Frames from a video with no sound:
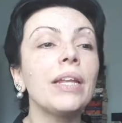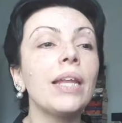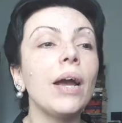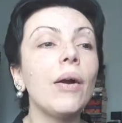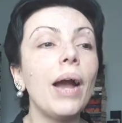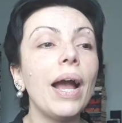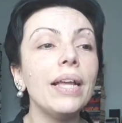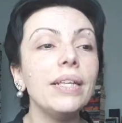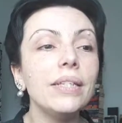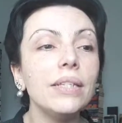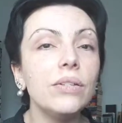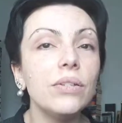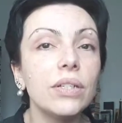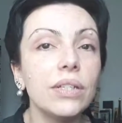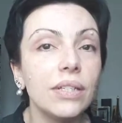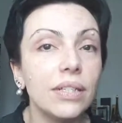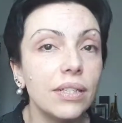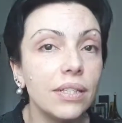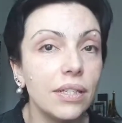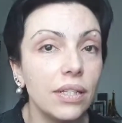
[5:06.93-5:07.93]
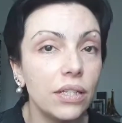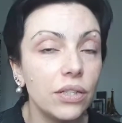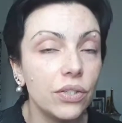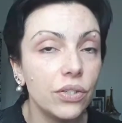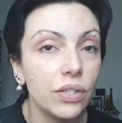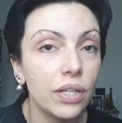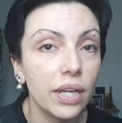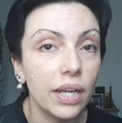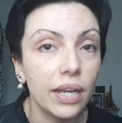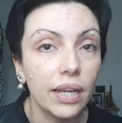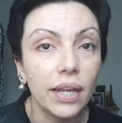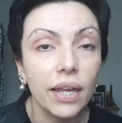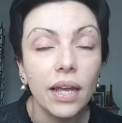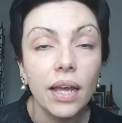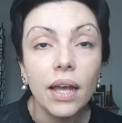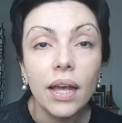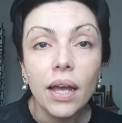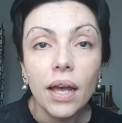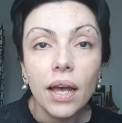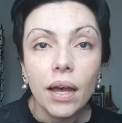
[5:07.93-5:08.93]
Now, as you can see today,
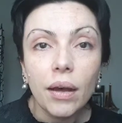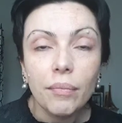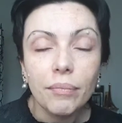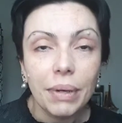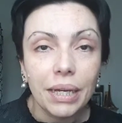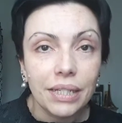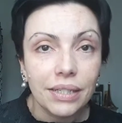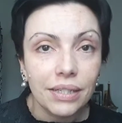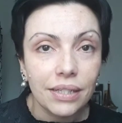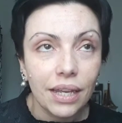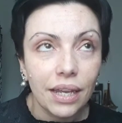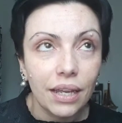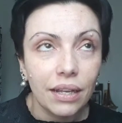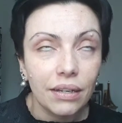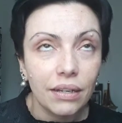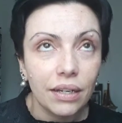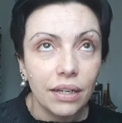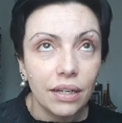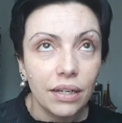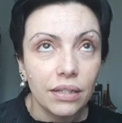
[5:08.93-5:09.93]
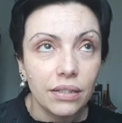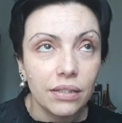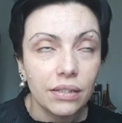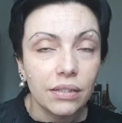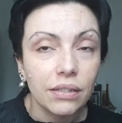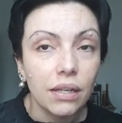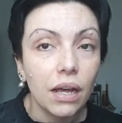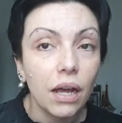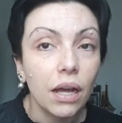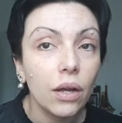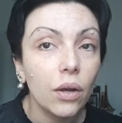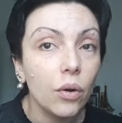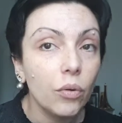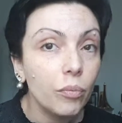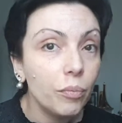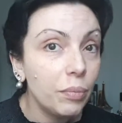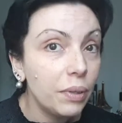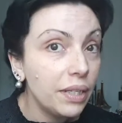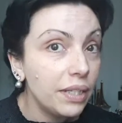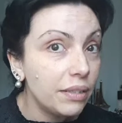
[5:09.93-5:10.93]
my skin is a
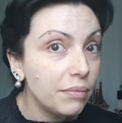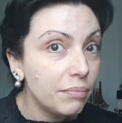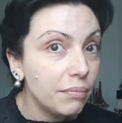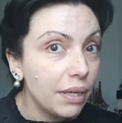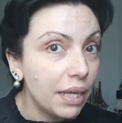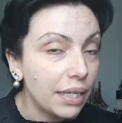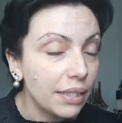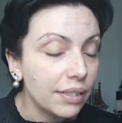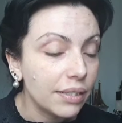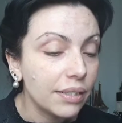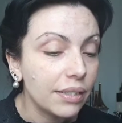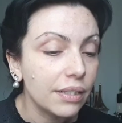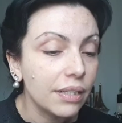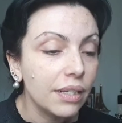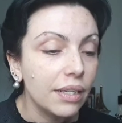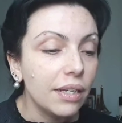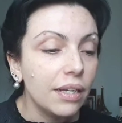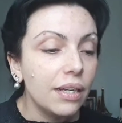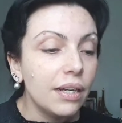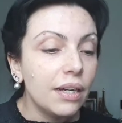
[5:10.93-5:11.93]
complete mess.